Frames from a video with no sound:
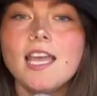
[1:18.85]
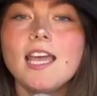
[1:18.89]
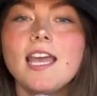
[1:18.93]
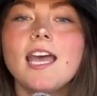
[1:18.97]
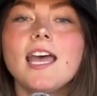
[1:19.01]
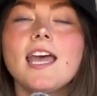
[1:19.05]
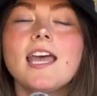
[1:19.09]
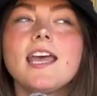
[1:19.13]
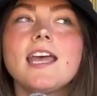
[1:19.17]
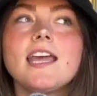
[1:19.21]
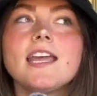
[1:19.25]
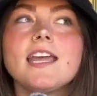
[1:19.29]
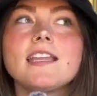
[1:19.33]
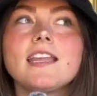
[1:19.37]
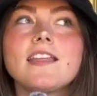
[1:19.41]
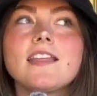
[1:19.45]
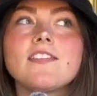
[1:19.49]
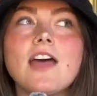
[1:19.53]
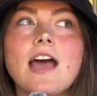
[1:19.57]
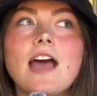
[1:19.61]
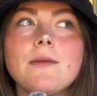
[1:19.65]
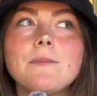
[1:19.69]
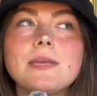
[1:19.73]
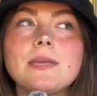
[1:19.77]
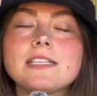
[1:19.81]
And
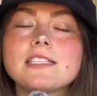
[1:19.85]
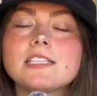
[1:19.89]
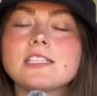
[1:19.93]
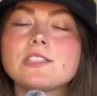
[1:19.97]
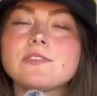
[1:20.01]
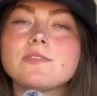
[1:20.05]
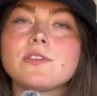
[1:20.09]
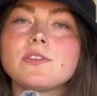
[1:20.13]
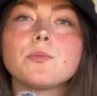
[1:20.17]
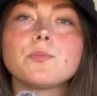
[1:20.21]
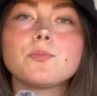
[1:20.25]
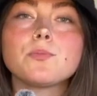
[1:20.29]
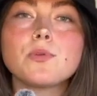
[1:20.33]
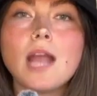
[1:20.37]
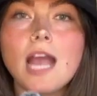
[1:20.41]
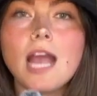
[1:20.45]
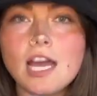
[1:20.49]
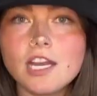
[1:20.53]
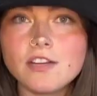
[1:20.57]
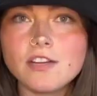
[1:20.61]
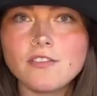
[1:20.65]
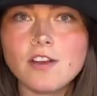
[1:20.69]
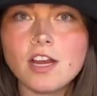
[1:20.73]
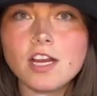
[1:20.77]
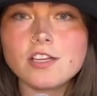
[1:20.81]
that makes us feel
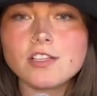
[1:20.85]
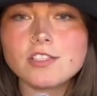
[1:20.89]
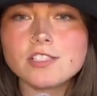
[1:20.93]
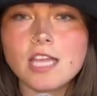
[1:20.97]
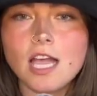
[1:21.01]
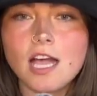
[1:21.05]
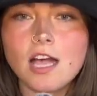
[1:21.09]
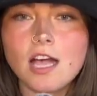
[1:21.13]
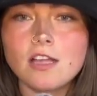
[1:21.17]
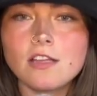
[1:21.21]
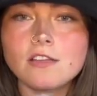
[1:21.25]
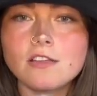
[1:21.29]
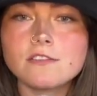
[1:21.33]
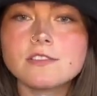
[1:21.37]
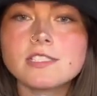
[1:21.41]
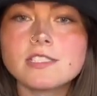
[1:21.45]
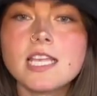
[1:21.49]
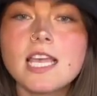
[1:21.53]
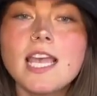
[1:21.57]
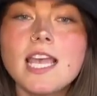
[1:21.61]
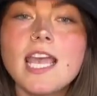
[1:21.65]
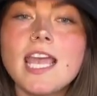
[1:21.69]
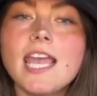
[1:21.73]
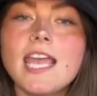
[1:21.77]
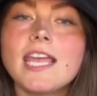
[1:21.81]
proud of ourselves
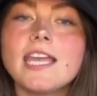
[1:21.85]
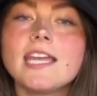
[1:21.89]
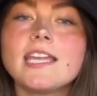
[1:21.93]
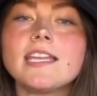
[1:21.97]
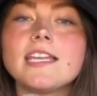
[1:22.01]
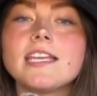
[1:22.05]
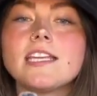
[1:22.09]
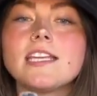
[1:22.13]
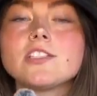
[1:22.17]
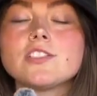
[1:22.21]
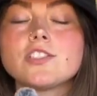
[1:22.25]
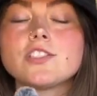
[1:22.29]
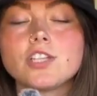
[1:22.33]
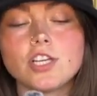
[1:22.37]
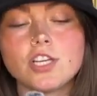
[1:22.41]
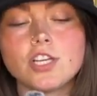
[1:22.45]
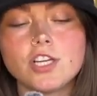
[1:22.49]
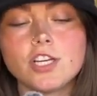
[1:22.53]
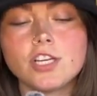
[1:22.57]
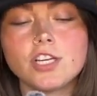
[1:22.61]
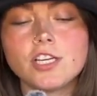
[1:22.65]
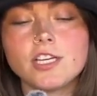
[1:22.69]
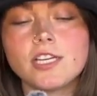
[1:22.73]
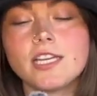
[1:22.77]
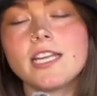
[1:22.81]
and in
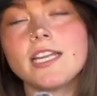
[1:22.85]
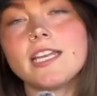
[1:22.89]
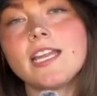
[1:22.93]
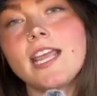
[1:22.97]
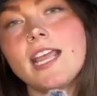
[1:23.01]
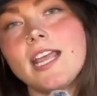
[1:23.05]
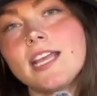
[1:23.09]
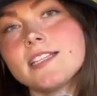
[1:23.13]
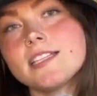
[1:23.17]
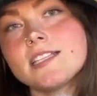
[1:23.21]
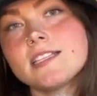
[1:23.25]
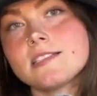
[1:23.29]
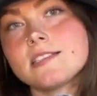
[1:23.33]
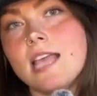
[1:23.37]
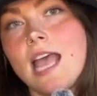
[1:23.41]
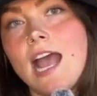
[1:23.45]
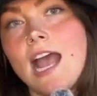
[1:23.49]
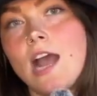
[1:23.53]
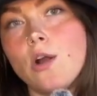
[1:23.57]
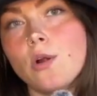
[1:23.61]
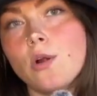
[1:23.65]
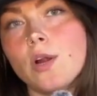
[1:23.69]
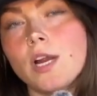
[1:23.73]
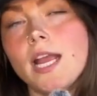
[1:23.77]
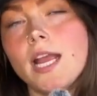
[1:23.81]
turn enhances
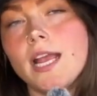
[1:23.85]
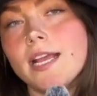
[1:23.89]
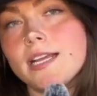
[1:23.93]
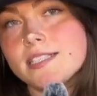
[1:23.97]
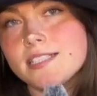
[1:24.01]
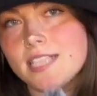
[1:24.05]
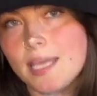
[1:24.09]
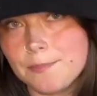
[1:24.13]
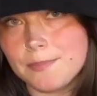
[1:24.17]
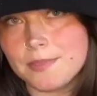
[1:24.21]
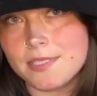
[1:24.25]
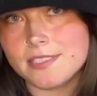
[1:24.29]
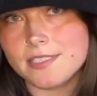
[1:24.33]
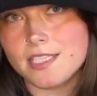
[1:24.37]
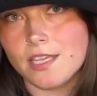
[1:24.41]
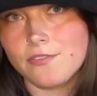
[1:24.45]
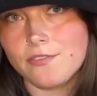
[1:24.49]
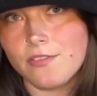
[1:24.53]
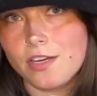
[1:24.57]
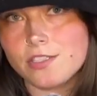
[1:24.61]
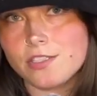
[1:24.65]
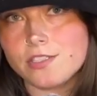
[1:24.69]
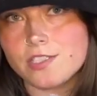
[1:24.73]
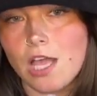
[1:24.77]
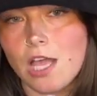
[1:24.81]
our acceptance of
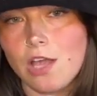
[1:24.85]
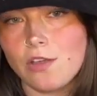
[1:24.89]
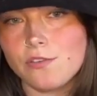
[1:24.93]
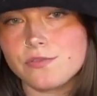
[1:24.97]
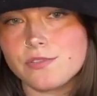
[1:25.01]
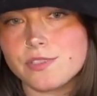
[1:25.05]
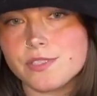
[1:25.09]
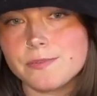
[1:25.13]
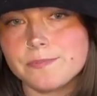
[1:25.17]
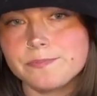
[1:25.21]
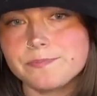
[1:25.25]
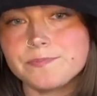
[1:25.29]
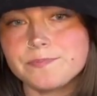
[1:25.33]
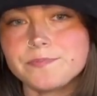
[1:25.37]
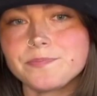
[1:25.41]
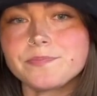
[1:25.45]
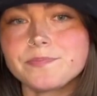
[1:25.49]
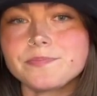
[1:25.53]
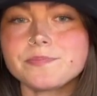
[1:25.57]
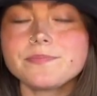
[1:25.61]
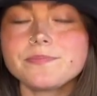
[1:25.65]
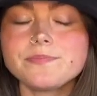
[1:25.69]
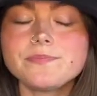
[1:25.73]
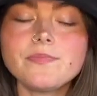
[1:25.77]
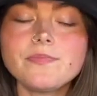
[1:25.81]
ourselves.
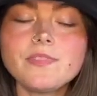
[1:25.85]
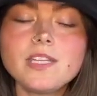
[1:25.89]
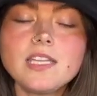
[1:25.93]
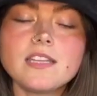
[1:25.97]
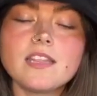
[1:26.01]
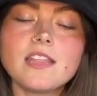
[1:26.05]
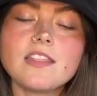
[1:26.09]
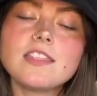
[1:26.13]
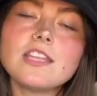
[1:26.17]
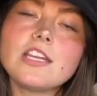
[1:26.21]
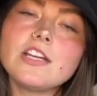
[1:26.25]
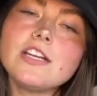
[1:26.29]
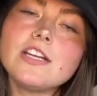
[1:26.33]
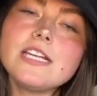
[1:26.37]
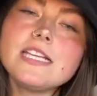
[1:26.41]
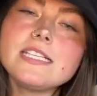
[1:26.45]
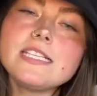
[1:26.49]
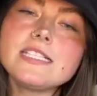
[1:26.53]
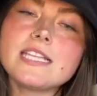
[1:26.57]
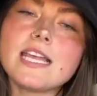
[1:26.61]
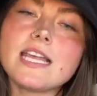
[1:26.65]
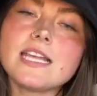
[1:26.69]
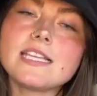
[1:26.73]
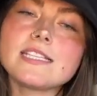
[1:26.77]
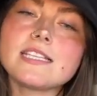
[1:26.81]
The theory
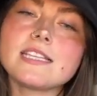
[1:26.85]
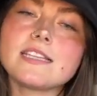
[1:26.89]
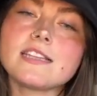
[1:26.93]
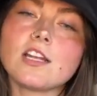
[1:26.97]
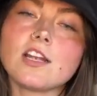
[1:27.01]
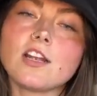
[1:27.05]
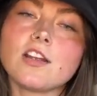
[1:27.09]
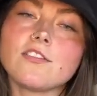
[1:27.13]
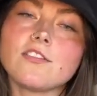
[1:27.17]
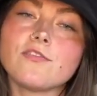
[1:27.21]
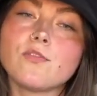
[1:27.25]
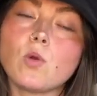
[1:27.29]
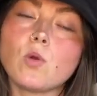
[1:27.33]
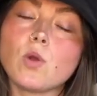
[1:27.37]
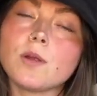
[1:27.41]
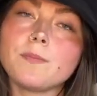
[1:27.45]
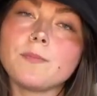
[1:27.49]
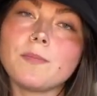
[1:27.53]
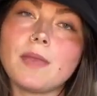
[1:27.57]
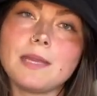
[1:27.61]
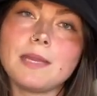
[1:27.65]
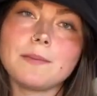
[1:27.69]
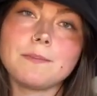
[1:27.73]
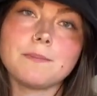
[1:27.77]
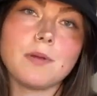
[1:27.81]
says that there are four
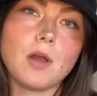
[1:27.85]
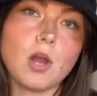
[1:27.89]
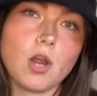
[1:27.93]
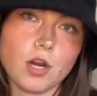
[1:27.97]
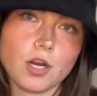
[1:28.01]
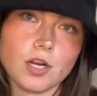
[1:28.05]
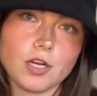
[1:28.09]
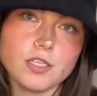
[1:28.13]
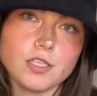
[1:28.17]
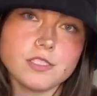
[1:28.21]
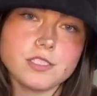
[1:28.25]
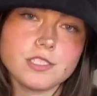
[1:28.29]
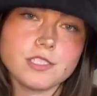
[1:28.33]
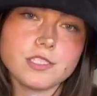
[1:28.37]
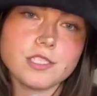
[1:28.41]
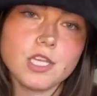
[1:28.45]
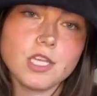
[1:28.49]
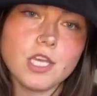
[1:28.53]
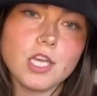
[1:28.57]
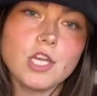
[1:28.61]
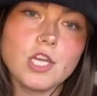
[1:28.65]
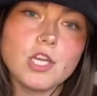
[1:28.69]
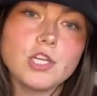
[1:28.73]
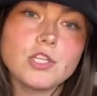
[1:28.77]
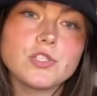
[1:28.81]
main parts
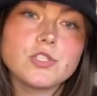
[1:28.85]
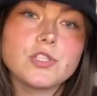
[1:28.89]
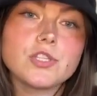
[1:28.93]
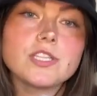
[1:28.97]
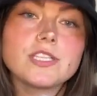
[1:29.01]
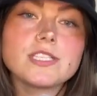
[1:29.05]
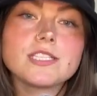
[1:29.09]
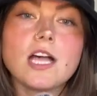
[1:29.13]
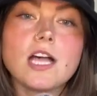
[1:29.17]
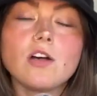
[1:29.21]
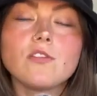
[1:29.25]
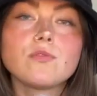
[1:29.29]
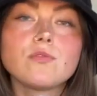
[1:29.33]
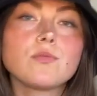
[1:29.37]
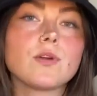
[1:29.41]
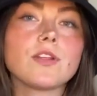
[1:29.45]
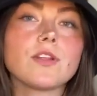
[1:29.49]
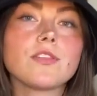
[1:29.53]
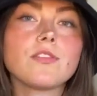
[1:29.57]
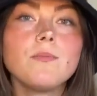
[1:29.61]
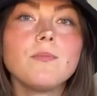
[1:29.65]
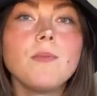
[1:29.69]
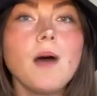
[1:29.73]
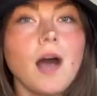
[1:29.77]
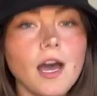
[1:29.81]
to the
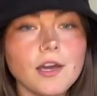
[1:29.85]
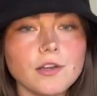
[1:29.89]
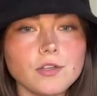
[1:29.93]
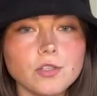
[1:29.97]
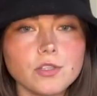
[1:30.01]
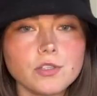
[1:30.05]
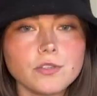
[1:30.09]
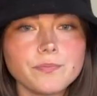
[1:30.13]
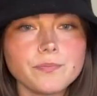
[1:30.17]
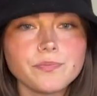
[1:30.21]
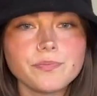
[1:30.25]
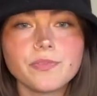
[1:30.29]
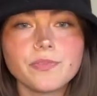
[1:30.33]
self-worth model.